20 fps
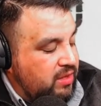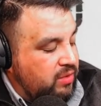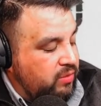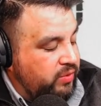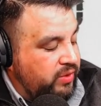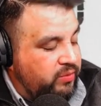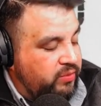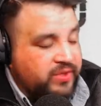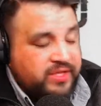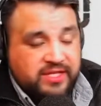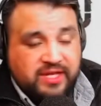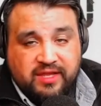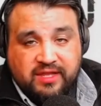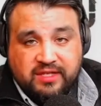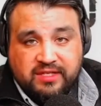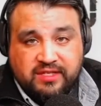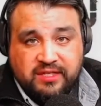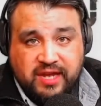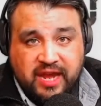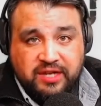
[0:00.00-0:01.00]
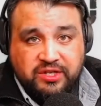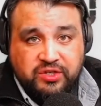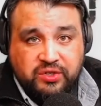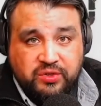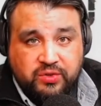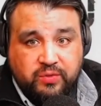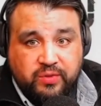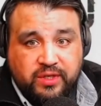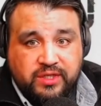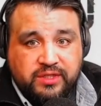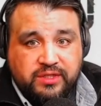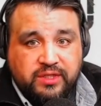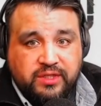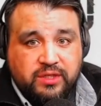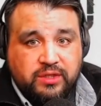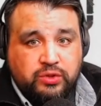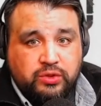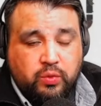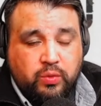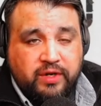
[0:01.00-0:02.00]
What did we say the statute was?
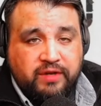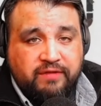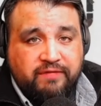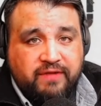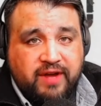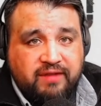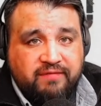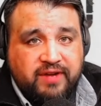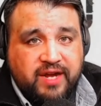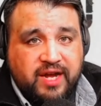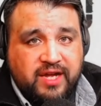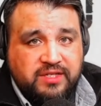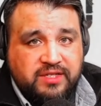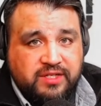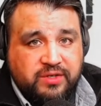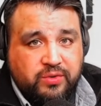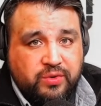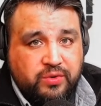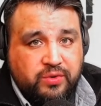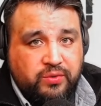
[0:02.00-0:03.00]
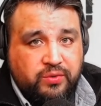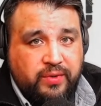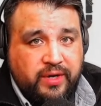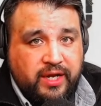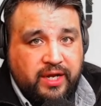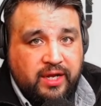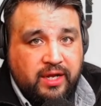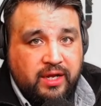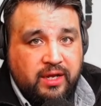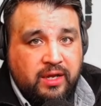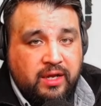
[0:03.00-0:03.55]
25.03.